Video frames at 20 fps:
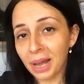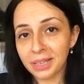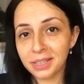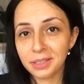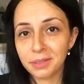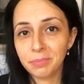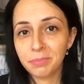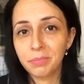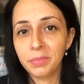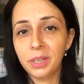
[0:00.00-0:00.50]

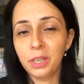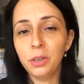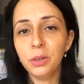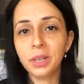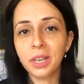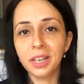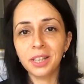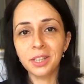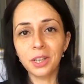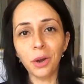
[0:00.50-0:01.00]
But
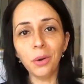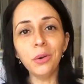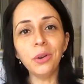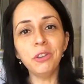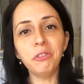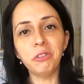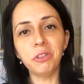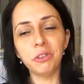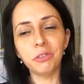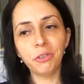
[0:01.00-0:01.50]
you can
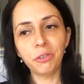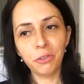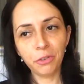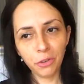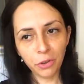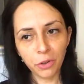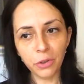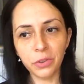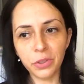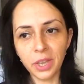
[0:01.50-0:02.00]
go
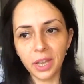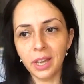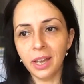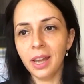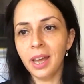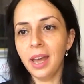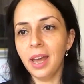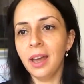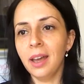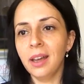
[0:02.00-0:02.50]
even
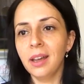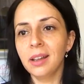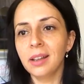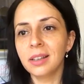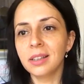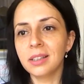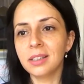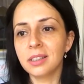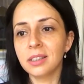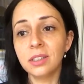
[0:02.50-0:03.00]
further
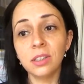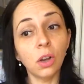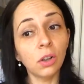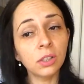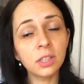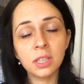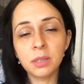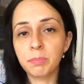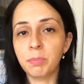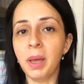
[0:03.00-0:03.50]
and
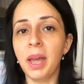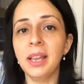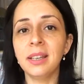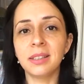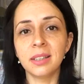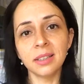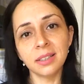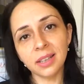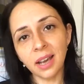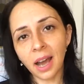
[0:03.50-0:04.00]
not
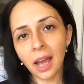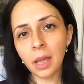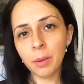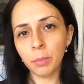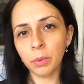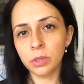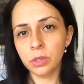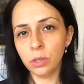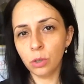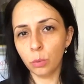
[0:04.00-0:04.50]
spend a
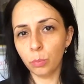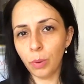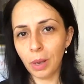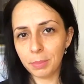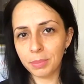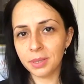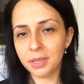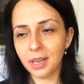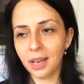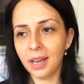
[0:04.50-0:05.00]
dime on your
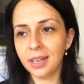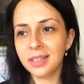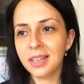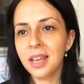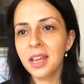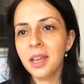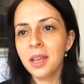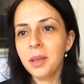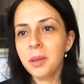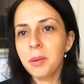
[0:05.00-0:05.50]

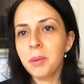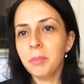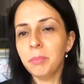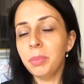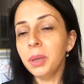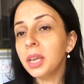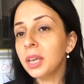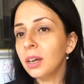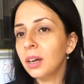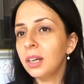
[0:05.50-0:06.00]
website,
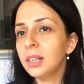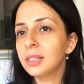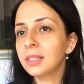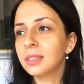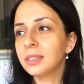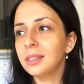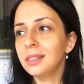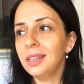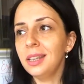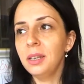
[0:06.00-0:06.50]

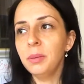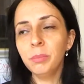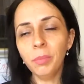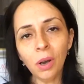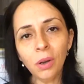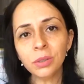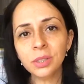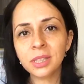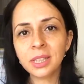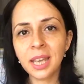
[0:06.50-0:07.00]
because
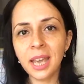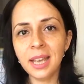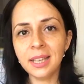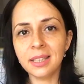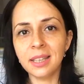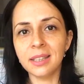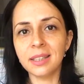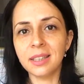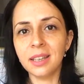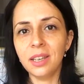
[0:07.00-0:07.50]
in most
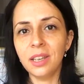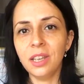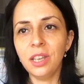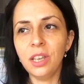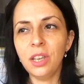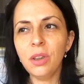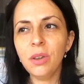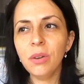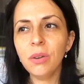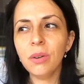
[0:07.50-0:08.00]
cases,
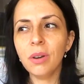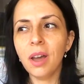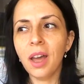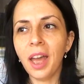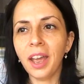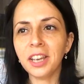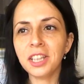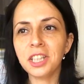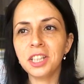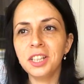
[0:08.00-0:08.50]
you
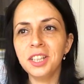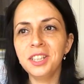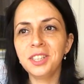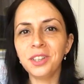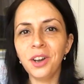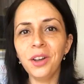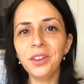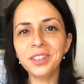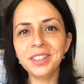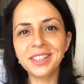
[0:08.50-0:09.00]
actually
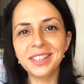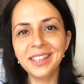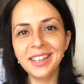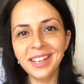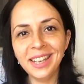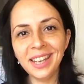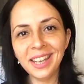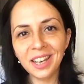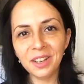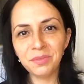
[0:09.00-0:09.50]
don't
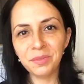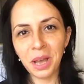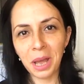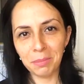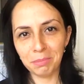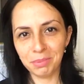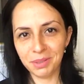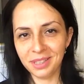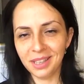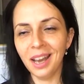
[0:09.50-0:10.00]
need a
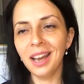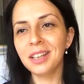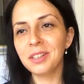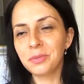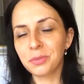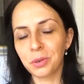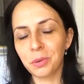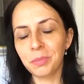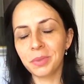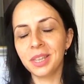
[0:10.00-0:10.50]

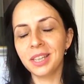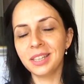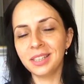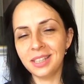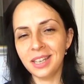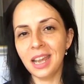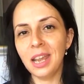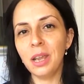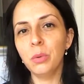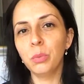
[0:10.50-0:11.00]
website from the
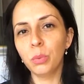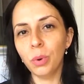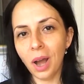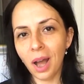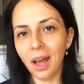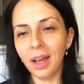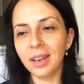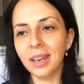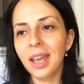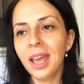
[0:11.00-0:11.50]
day
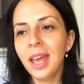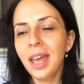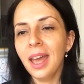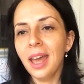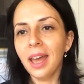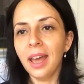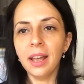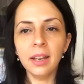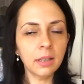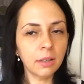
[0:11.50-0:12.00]
one.
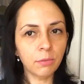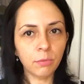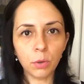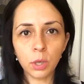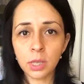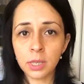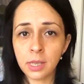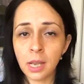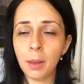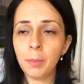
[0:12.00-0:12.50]
And
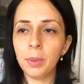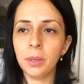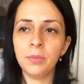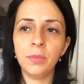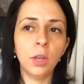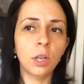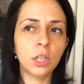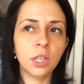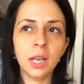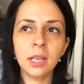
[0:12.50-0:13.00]
for example,
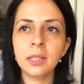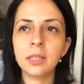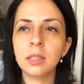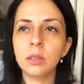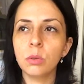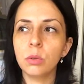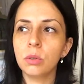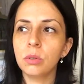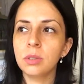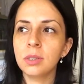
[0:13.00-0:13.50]
if you're
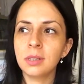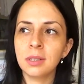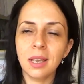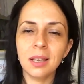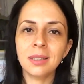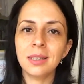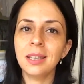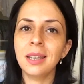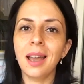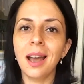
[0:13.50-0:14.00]
just
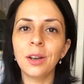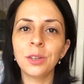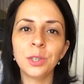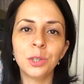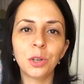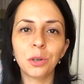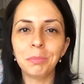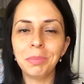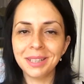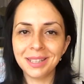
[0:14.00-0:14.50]
testing
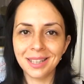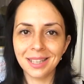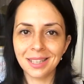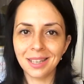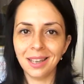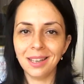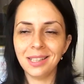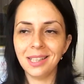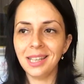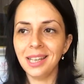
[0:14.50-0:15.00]
out your
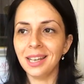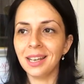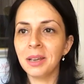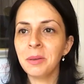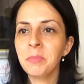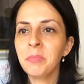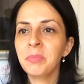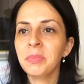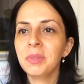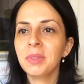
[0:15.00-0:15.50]
business
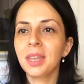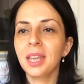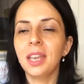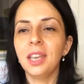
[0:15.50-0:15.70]
idea,